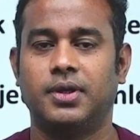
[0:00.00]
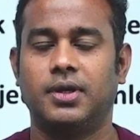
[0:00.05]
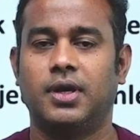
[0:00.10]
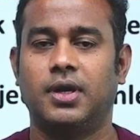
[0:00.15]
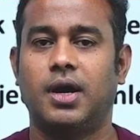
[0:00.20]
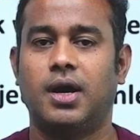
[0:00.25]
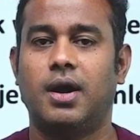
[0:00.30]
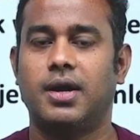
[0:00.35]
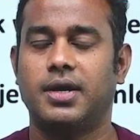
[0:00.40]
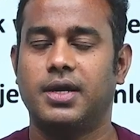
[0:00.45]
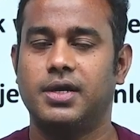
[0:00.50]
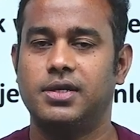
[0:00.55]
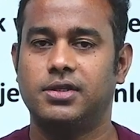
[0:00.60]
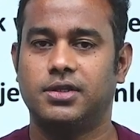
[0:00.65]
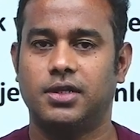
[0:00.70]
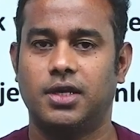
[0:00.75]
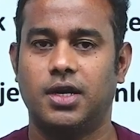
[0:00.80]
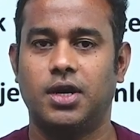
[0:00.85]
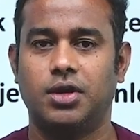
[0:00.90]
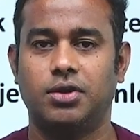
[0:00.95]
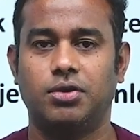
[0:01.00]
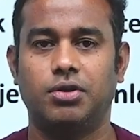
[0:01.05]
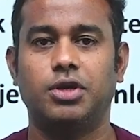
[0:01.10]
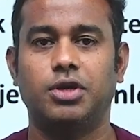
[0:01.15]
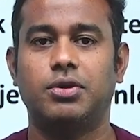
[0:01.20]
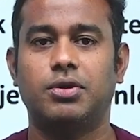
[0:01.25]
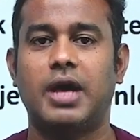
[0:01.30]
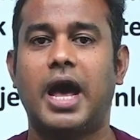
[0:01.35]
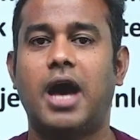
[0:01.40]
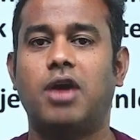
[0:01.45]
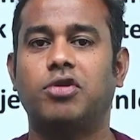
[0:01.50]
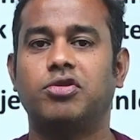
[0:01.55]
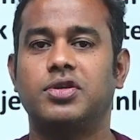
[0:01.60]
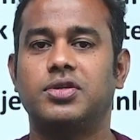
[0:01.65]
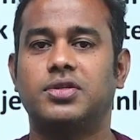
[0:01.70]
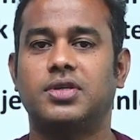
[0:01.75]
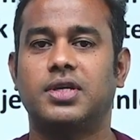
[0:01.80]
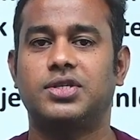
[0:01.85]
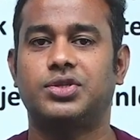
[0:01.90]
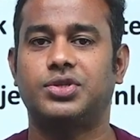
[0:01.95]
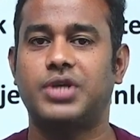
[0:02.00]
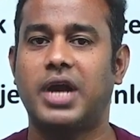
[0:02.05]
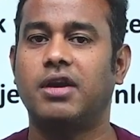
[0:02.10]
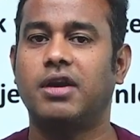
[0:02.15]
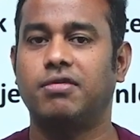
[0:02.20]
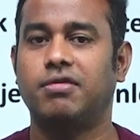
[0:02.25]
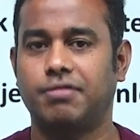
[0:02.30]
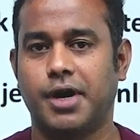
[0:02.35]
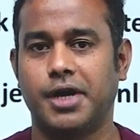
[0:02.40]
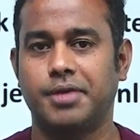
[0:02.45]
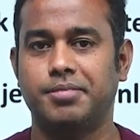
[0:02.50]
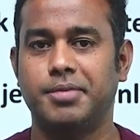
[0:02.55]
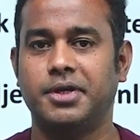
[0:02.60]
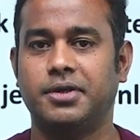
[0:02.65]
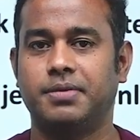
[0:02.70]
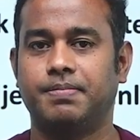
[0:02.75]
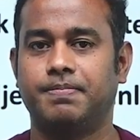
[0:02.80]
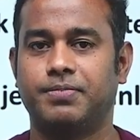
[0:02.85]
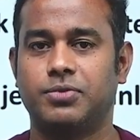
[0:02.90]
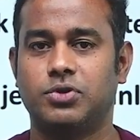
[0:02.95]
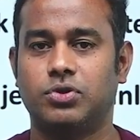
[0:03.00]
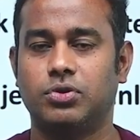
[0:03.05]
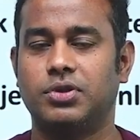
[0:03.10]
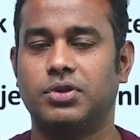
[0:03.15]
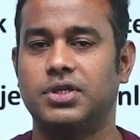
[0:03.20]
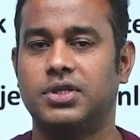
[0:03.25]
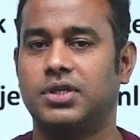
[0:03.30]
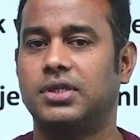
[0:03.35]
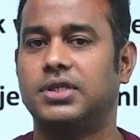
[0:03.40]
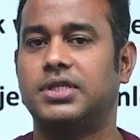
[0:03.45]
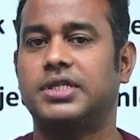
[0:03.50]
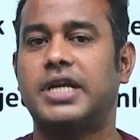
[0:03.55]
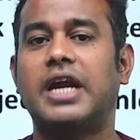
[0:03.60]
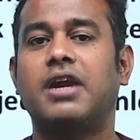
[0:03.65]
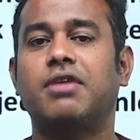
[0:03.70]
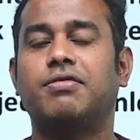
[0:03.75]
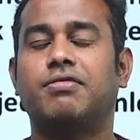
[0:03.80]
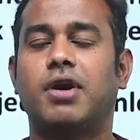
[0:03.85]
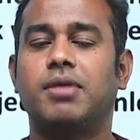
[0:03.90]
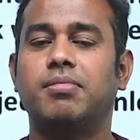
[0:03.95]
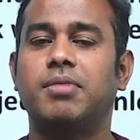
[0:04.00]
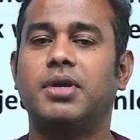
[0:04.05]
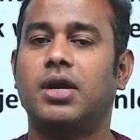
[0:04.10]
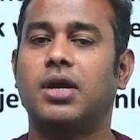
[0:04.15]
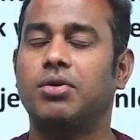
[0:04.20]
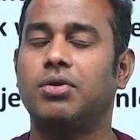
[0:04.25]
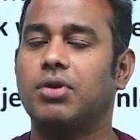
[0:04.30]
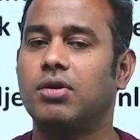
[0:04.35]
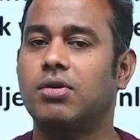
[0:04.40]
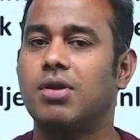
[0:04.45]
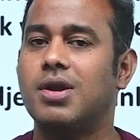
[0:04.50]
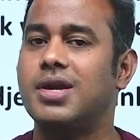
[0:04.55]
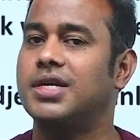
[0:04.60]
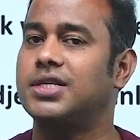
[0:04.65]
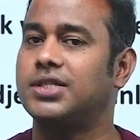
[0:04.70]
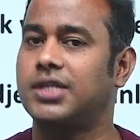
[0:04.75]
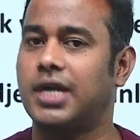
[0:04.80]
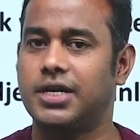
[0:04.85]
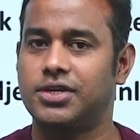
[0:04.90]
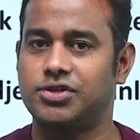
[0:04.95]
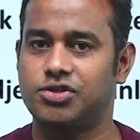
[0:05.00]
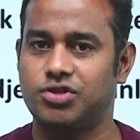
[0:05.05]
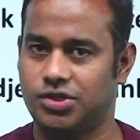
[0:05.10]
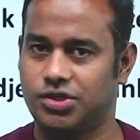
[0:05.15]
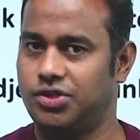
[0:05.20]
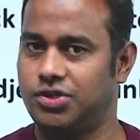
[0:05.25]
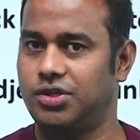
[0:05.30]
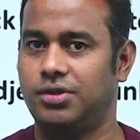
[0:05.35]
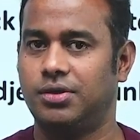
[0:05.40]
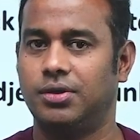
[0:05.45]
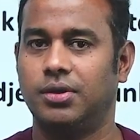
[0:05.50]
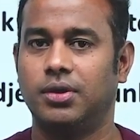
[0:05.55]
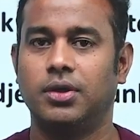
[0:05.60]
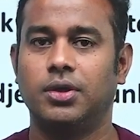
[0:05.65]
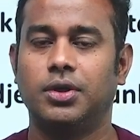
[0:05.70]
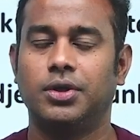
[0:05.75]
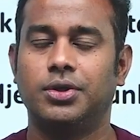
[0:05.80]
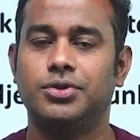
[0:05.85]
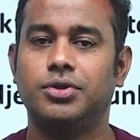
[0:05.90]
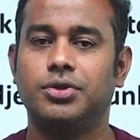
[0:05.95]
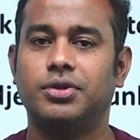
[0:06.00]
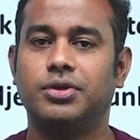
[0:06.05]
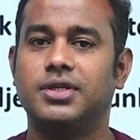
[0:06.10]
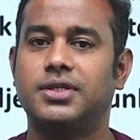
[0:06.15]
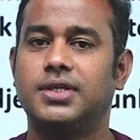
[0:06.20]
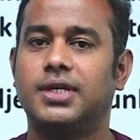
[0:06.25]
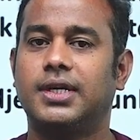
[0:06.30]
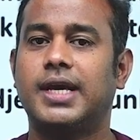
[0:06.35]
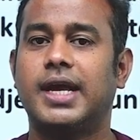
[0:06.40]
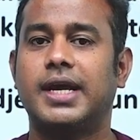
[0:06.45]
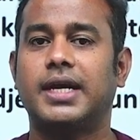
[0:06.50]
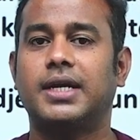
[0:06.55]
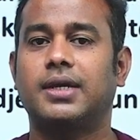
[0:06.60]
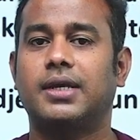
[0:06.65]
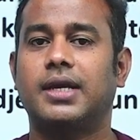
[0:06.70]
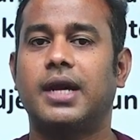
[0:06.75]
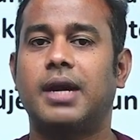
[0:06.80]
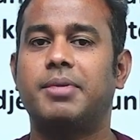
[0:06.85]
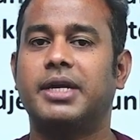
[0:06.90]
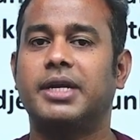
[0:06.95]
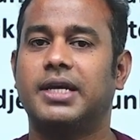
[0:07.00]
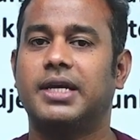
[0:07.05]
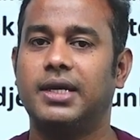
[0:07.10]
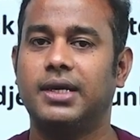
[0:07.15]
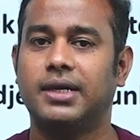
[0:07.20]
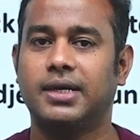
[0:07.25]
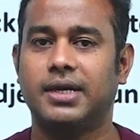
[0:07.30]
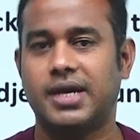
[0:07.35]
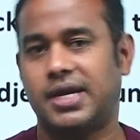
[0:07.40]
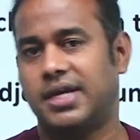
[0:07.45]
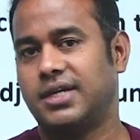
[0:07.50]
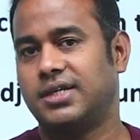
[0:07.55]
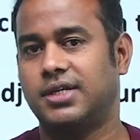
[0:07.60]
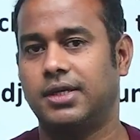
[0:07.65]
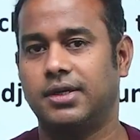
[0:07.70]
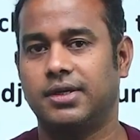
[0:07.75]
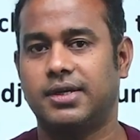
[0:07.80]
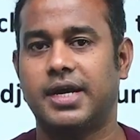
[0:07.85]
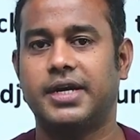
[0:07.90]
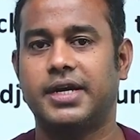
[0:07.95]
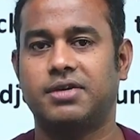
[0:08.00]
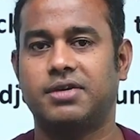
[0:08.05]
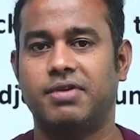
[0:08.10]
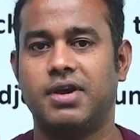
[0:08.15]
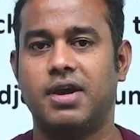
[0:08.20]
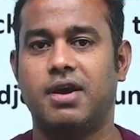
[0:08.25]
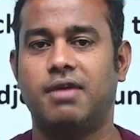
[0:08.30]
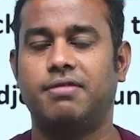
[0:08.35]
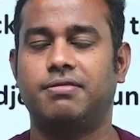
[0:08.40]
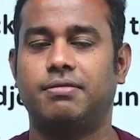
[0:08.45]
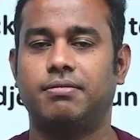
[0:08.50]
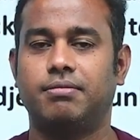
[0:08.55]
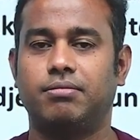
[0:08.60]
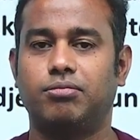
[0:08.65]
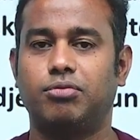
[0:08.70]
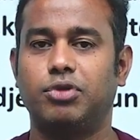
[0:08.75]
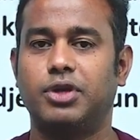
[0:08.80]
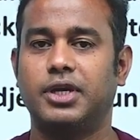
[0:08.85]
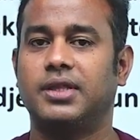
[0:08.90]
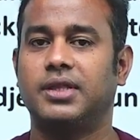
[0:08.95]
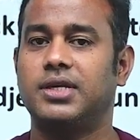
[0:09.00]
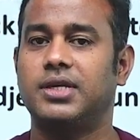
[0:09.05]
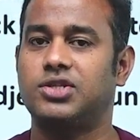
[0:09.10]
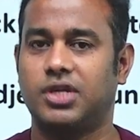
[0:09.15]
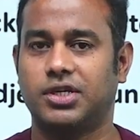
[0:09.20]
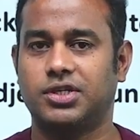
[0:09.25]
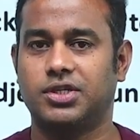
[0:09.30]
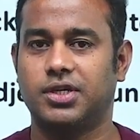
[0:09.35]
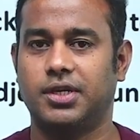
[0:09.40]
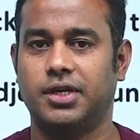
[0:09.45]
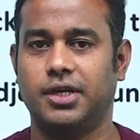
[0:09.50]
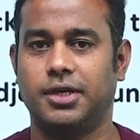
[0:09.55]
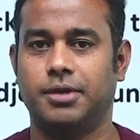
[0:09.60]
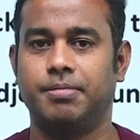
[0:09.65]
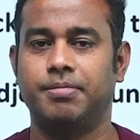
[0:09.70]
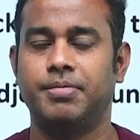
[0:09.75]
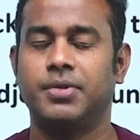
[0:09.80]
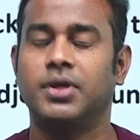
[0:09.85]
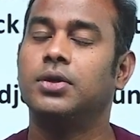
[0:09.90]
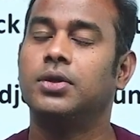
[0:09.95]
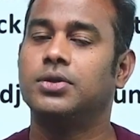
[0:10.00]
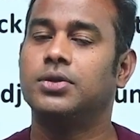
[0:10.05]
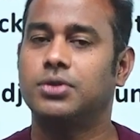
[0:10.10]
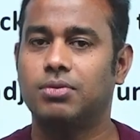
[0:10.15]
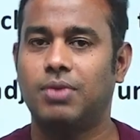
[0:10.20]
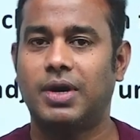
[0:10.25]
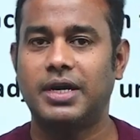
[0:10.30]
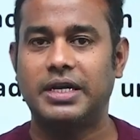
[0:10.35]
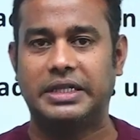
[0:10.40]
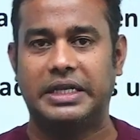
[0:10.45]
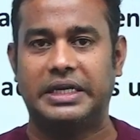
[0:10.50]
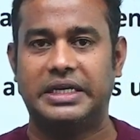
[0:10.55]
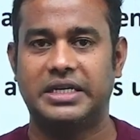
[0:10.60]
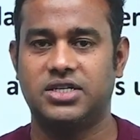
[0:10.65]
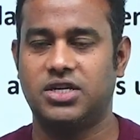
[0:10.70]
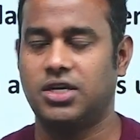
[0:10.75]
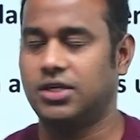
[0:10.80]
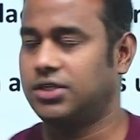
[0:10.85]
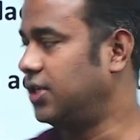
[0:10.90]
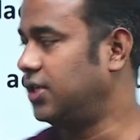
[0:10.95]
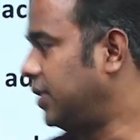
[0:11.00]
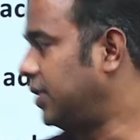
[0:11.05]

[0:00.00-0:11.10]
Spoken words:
or else you need to have this standard format. So this is standard format, or you can call it a standard structure. So this is a correct, grammatically correct way of putting the structure here. So what is that structure?